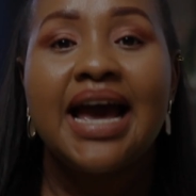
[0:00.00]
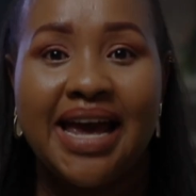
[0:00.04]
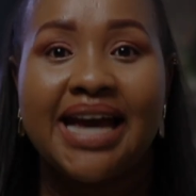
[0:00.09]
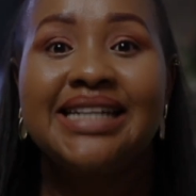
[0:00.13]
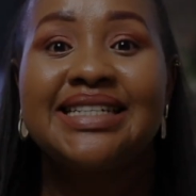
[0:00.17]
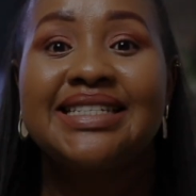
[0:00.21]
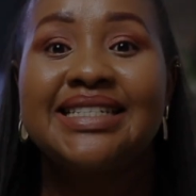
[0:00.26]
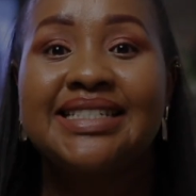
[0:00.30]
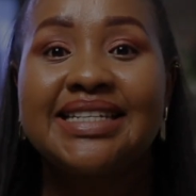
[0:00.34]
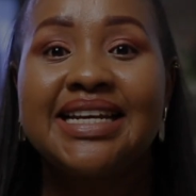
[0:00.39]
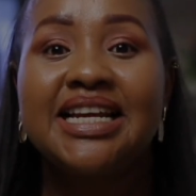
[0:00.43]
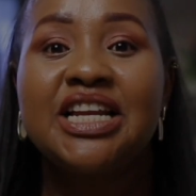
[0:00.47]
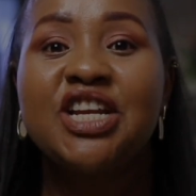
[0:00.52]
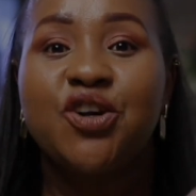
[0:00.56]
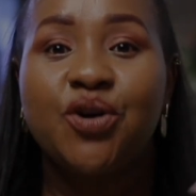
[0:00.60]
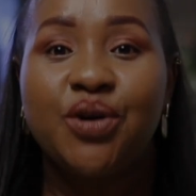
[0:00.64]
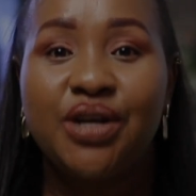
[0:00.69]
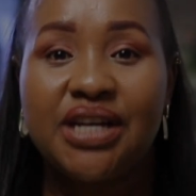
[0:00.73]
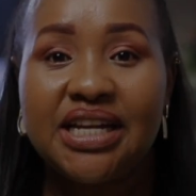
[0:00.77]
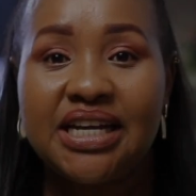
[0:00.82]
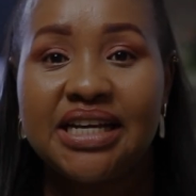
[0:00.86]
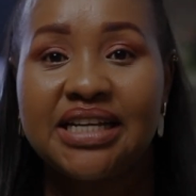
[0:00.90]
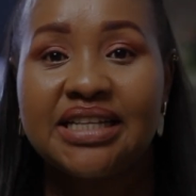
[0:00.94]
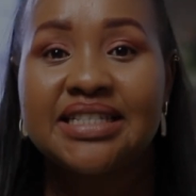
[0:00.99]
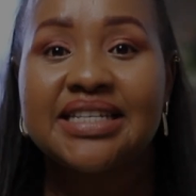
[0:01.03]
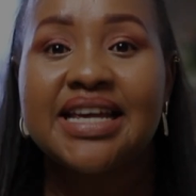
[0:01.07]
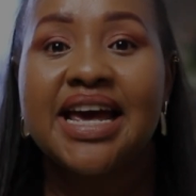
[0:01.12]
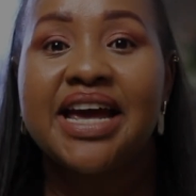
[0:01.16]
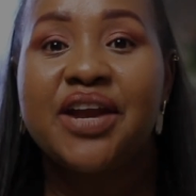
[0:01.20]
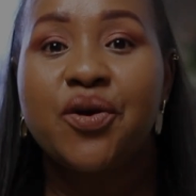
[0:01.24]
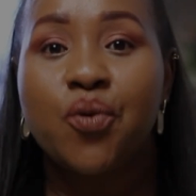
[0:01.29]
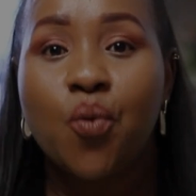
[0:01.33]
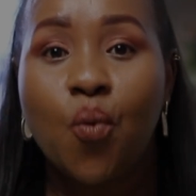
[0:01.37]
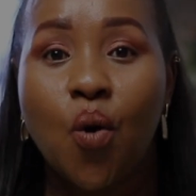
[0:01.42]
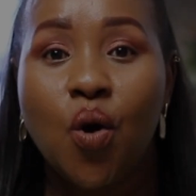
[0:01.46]
and still your needs
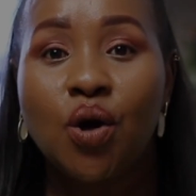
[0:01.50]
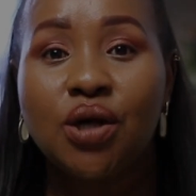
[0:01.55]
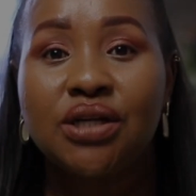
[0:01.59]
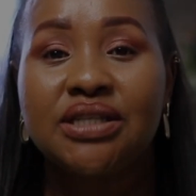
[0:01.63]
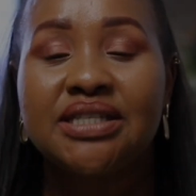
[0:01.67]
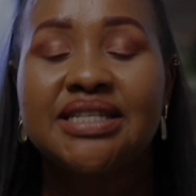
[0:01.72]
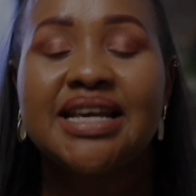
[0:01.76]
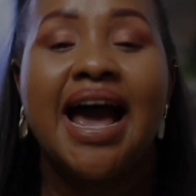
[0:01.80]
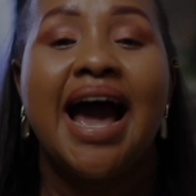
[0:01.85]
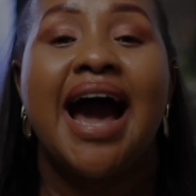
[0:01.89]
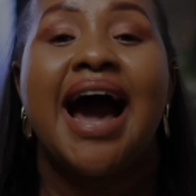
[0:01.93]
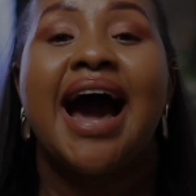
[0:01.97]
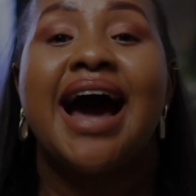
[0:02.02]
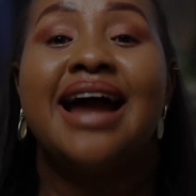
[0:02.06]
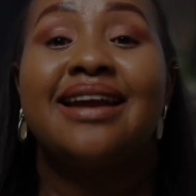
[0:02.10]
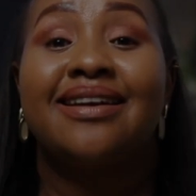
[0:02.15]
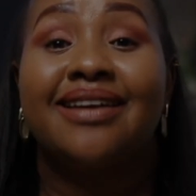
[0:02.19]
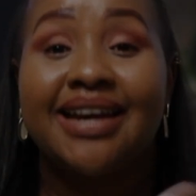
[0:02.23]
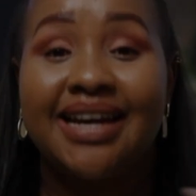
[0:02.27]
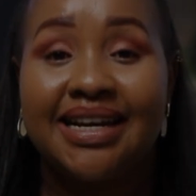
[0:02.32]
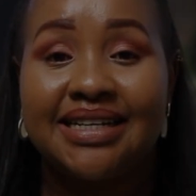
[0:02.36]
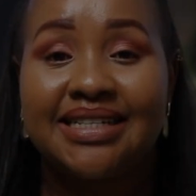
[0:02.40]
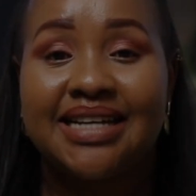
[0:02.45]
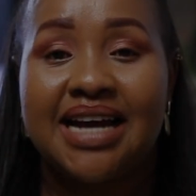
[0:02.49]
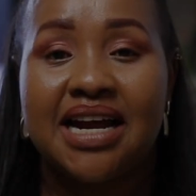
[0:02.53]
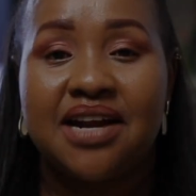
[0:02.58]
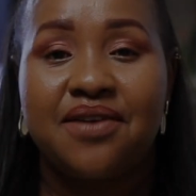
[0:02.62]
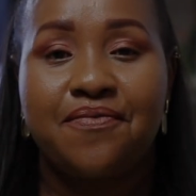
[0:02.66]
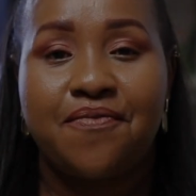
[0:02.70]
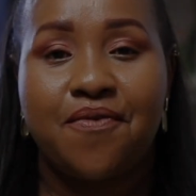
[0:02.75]
and wants are catered